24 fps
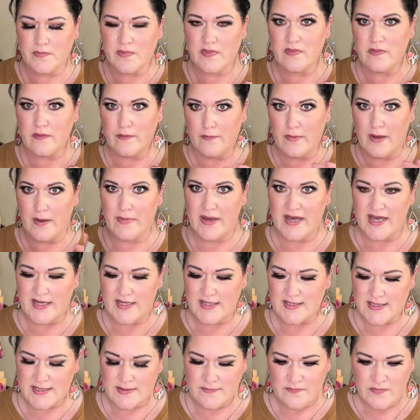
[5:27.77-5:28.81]
My
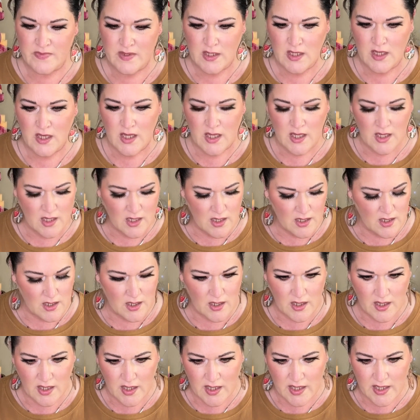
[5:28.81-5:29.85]
bays.
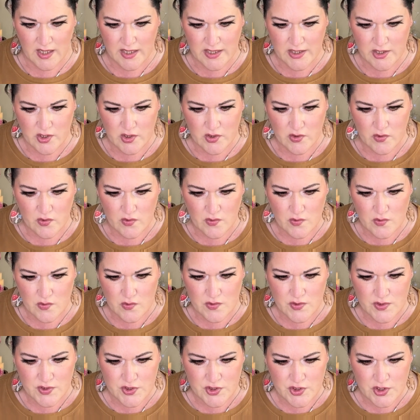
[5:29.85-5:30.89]
I
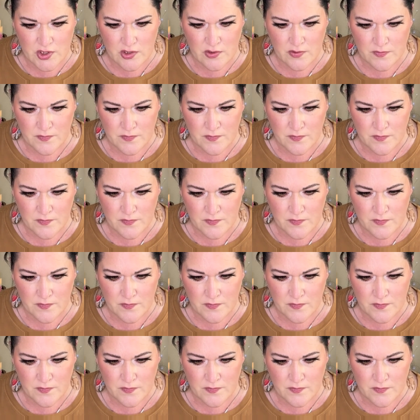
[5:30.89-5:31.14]
used